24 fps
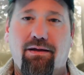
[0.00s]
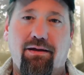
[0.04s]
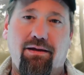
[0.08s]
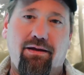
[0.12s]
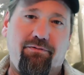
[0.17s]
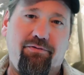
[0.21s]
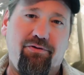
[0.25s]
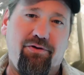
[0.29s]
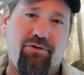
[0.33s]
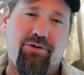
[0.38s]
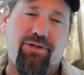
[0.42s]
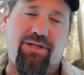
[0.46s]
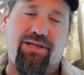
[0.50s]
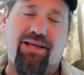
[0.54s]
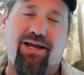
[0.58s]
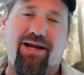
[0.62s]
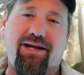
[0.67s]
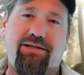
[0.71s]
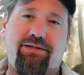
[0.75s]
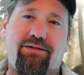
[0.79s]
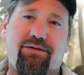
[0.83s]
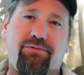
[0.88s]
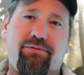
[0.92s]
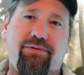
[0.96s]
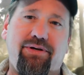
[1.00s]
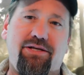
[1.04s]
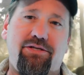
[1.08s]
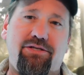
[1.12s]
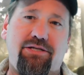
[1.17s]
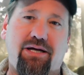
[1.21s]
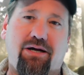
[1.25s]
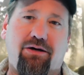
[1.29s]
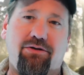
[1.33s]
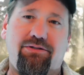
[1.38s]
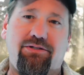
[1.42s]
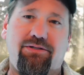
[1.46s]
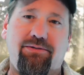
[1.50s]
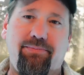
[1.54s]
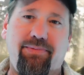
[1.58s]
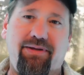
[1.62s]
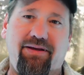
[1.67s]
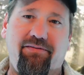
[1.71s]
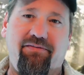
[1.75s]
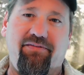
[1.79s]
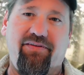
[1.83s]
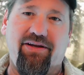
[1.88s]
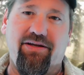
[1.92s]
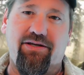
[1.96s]
If you would like to reach out to
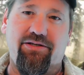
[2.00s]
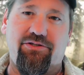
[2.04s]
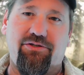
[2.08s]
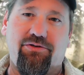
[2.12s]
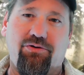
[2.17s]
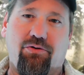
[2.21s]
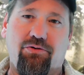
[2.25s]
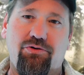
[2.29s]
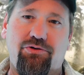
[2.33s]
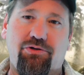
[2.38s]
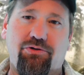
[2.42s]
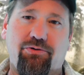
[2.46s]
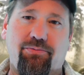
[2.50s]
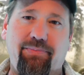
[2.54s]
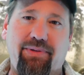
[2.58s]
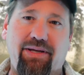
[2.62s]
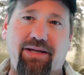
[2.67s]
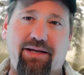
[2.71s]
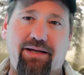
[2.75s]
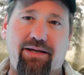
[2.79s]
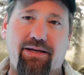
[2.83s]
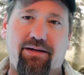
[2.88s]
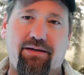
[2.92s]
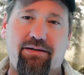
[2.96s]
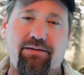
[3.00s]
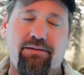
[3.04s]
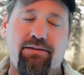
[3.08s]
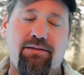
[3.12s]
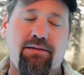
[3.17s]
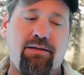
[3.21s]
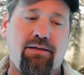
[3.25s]
me via social media,